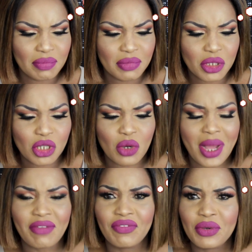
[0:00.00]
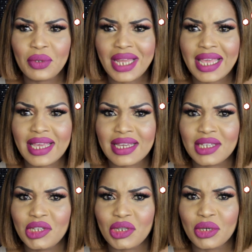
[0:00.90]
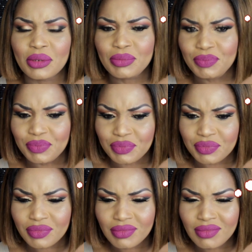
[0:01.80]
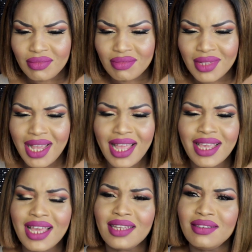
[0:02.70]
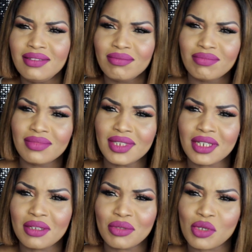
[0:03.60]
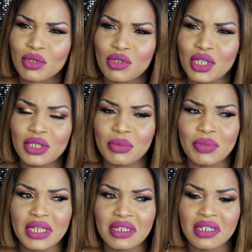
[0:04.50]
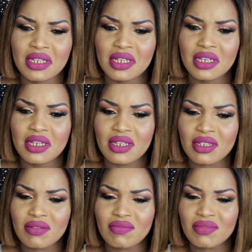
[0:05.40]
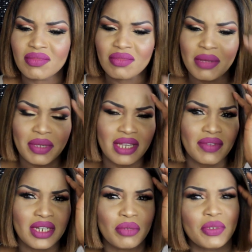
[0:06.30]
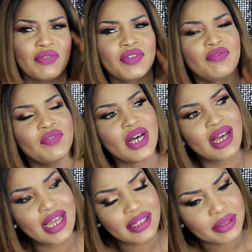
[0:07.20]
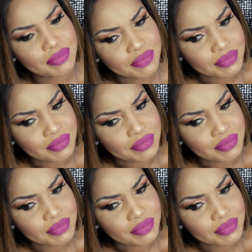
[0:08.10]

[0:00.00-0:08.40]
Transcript: So I feel like, you know, I can, you know, talk to you a little bit, maybe give a little bit of advice.